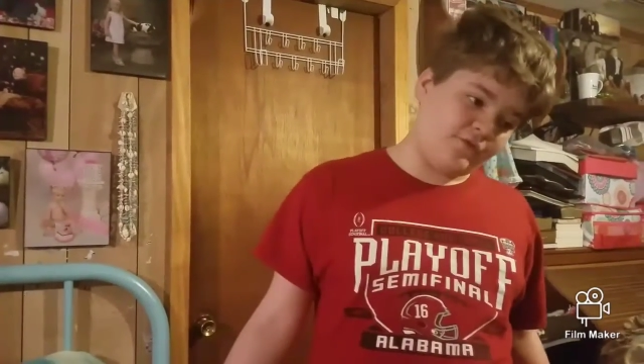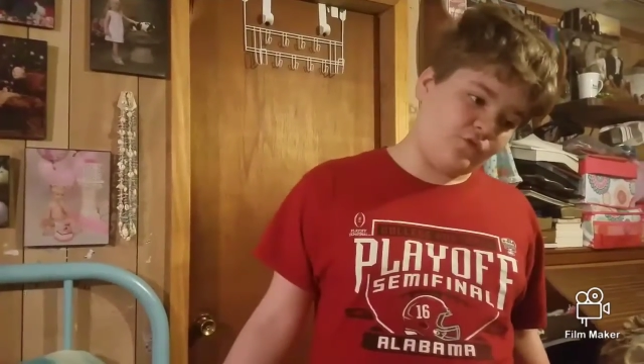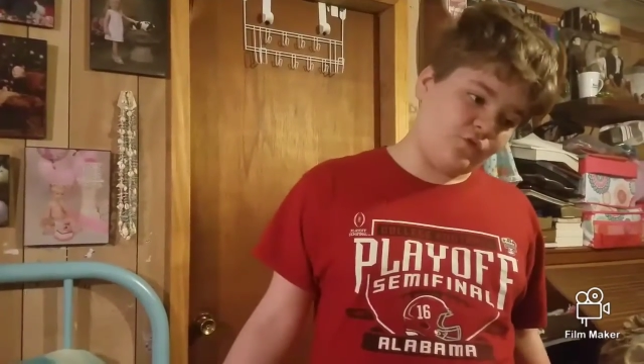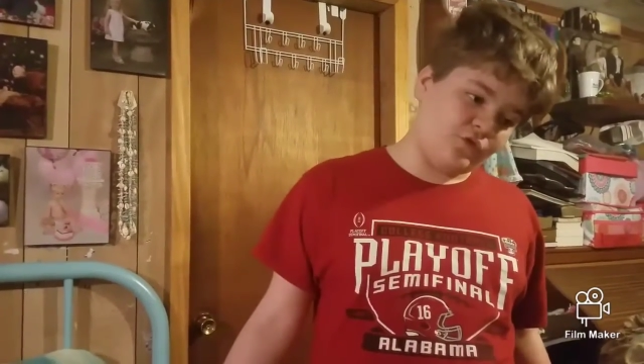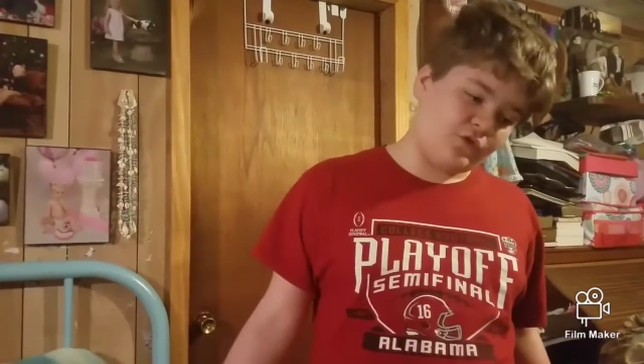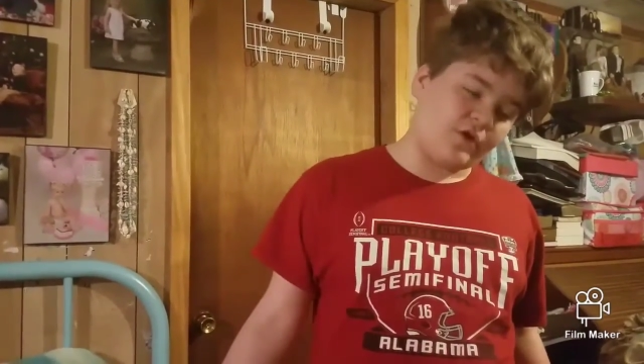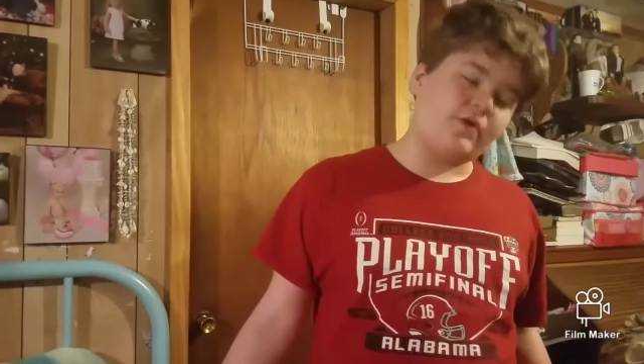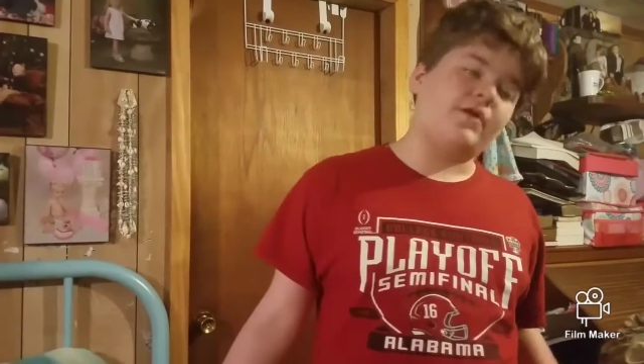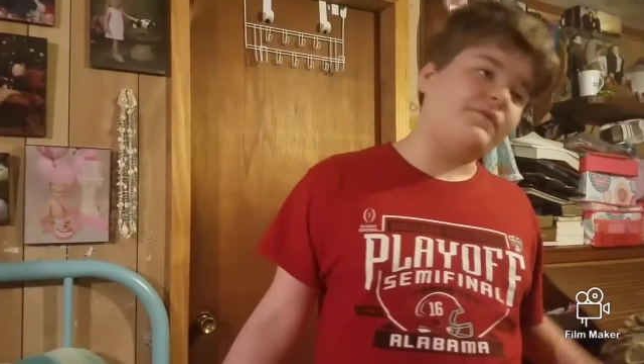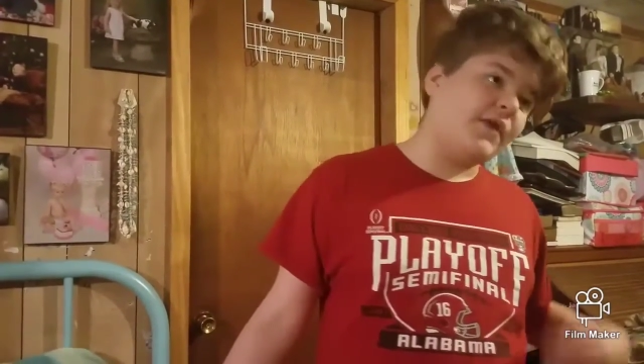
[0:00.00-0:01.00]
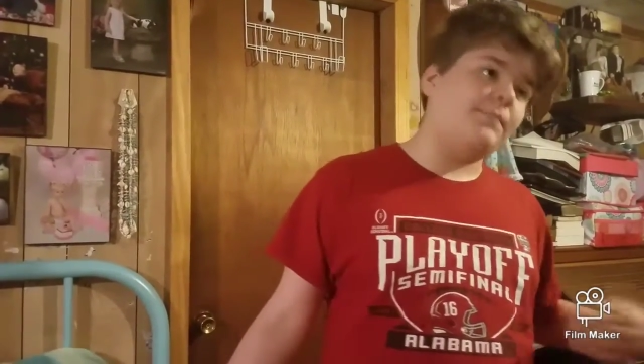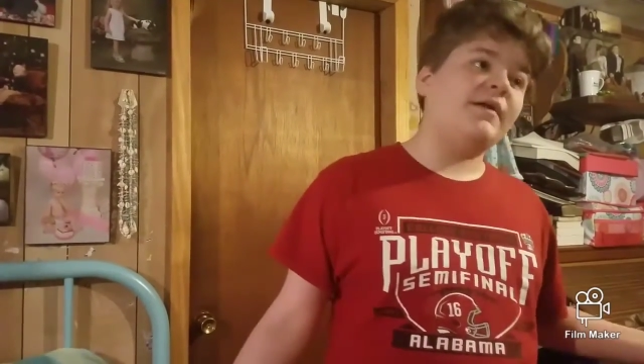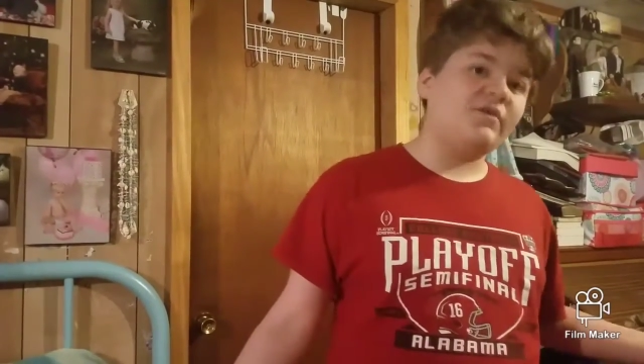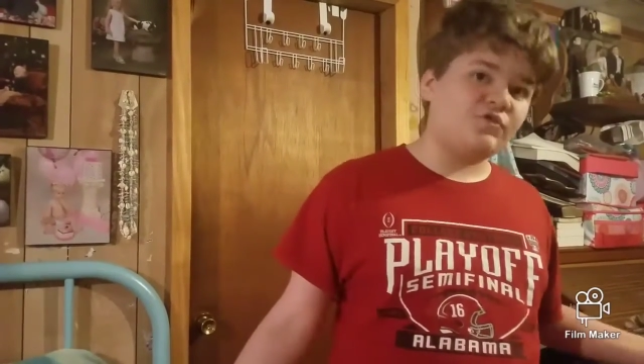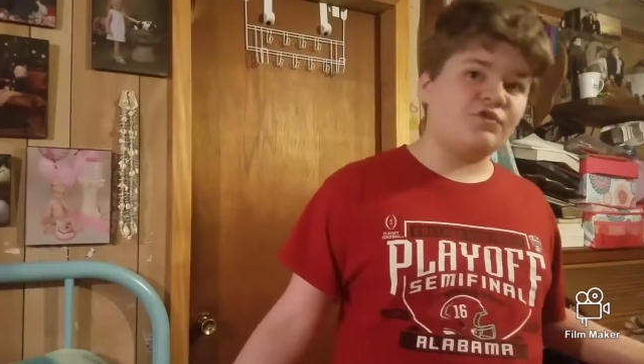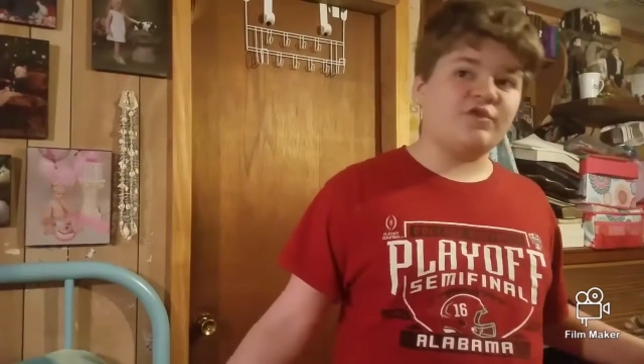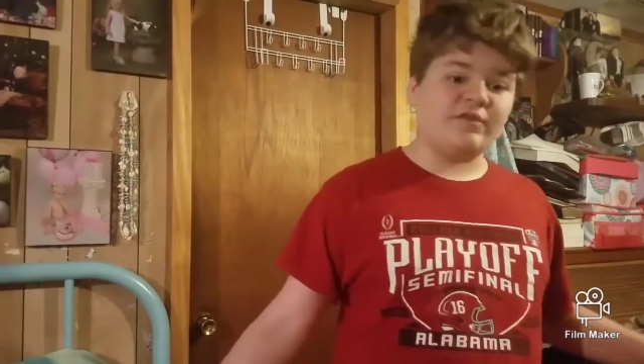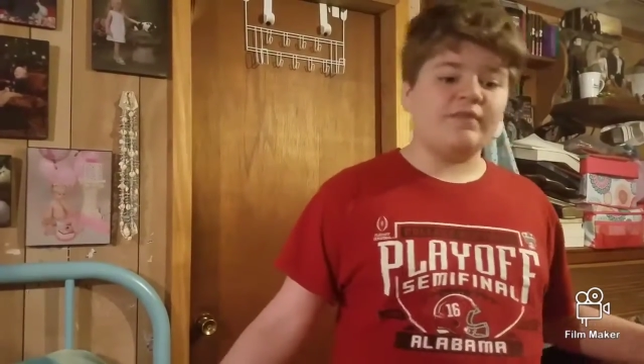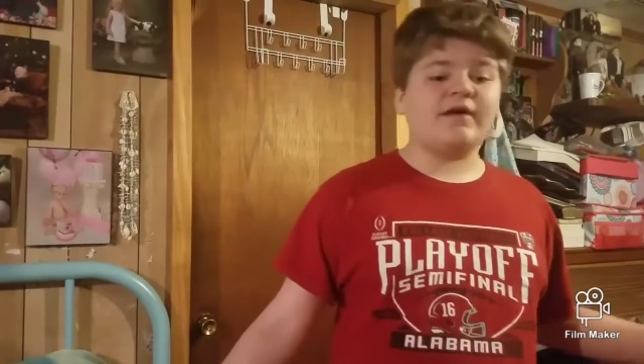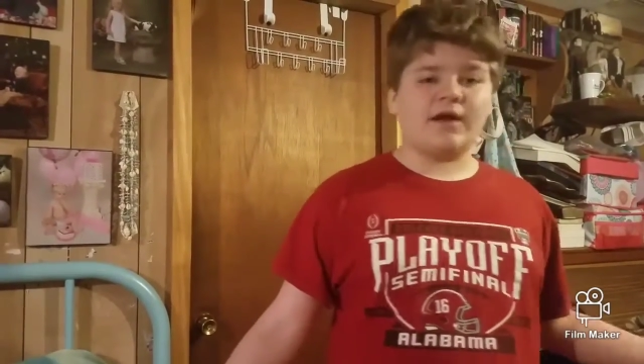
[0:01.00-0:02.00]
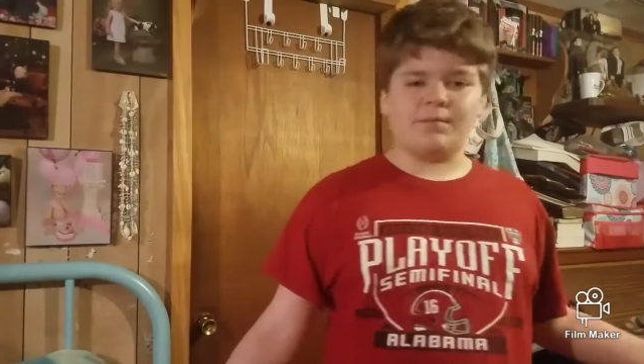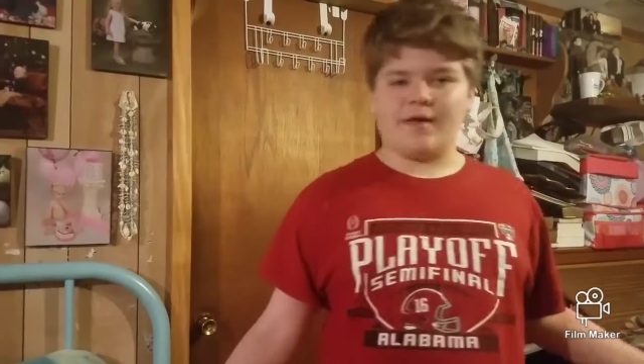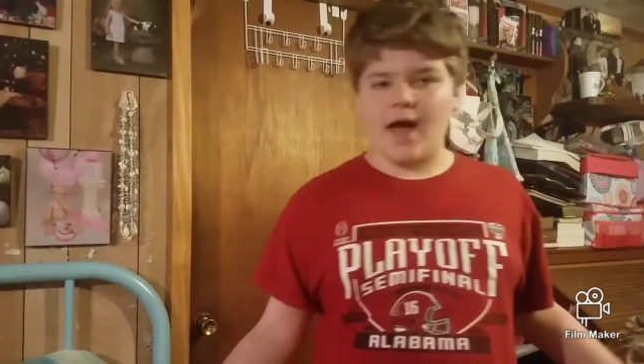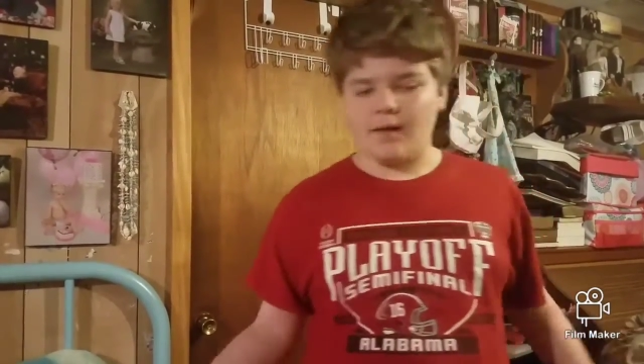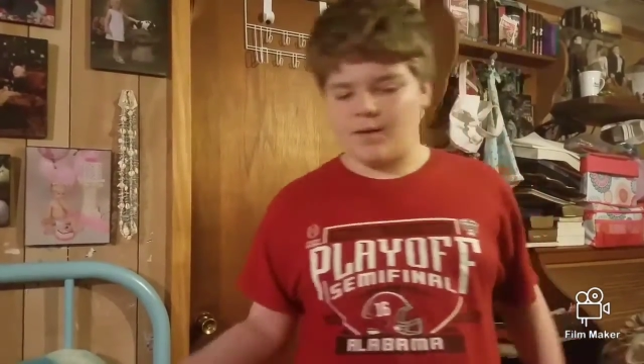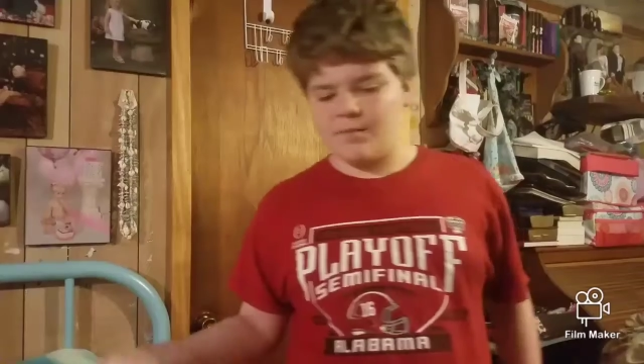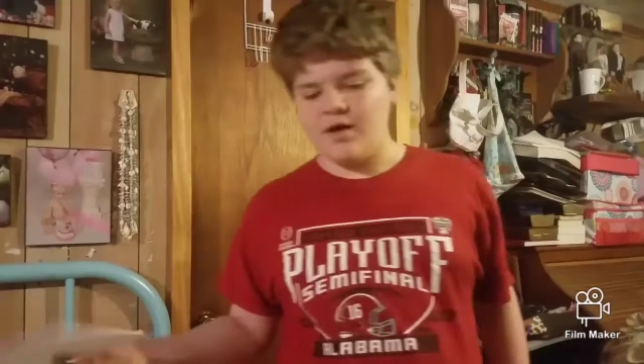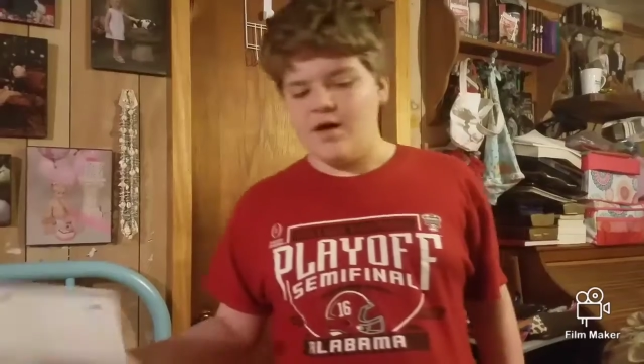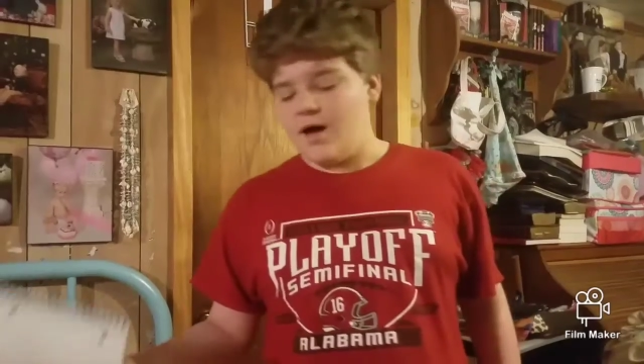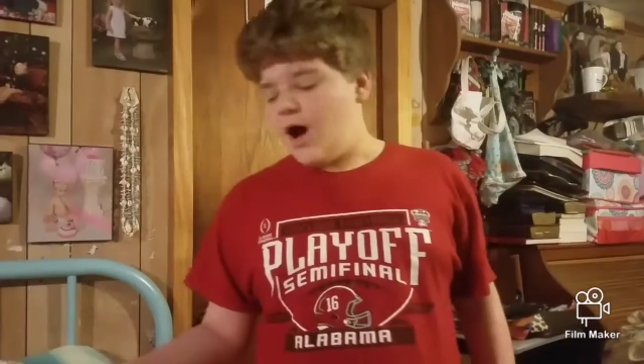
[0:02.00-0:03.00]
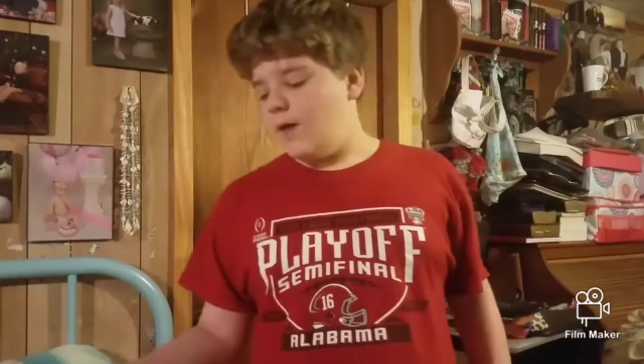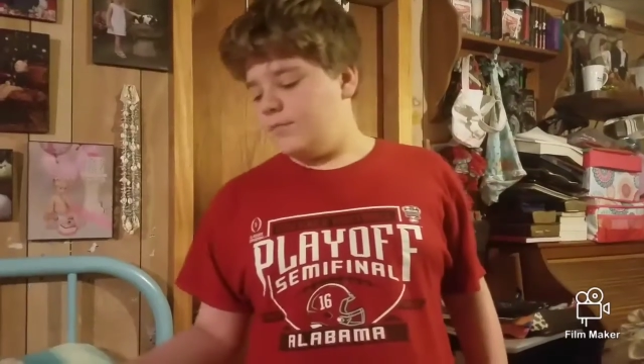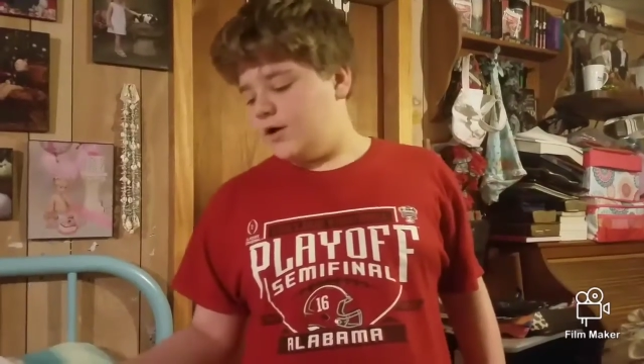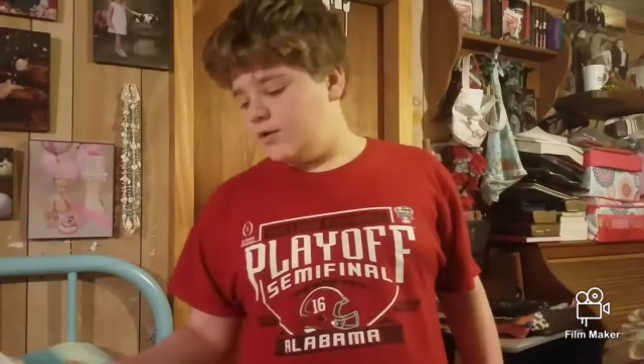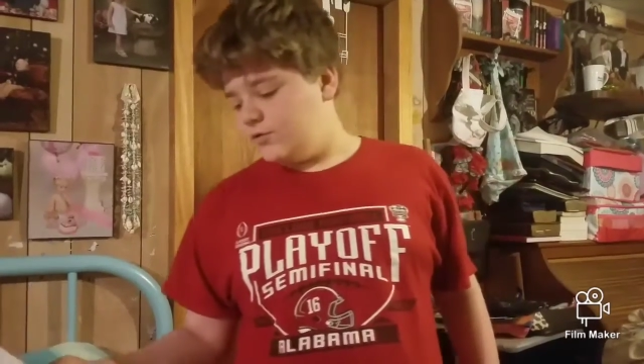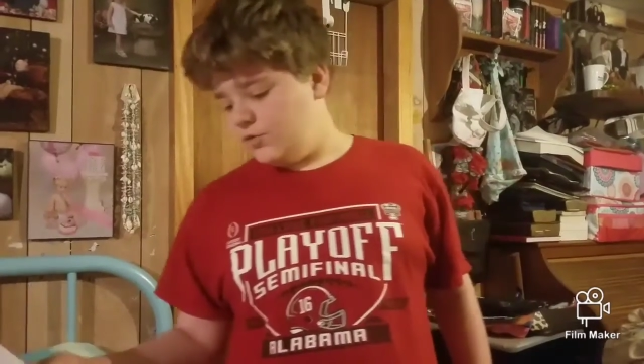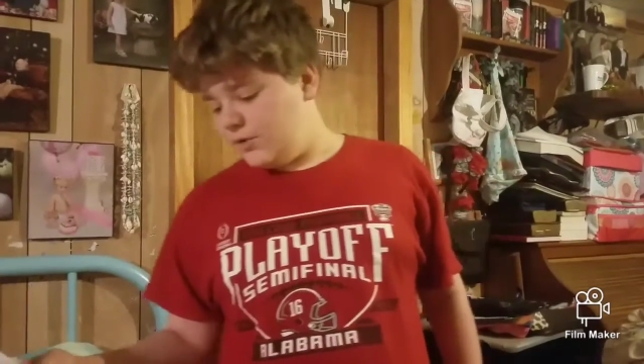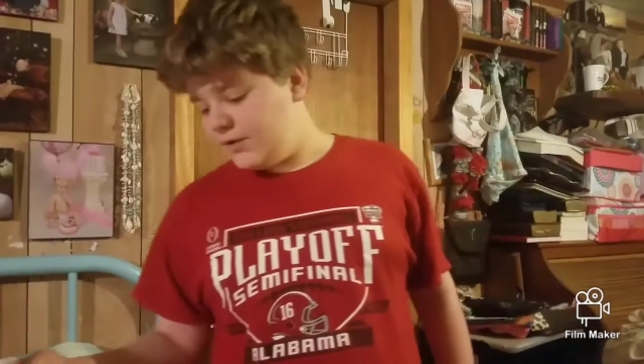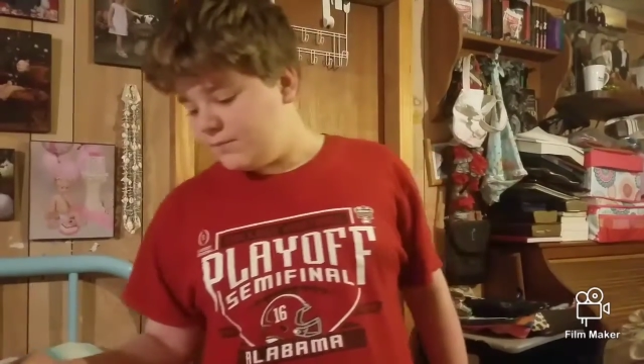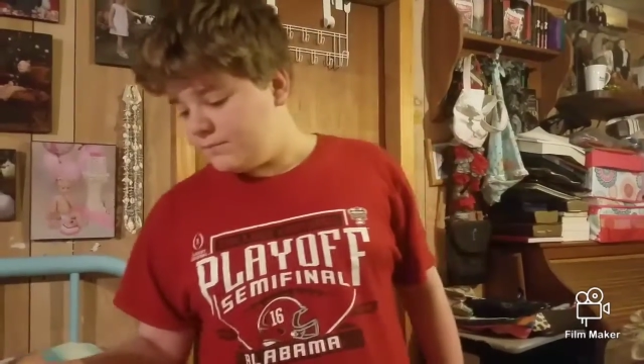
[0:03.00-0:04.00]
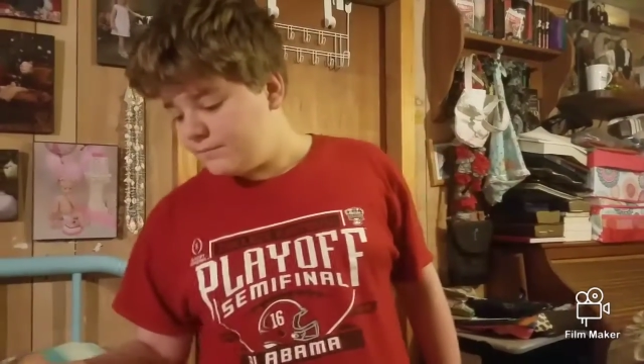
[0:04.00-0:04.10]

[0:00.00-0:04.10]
Georgia, or if they beat Georgia, then they got to play Alabama. I'm not doing it.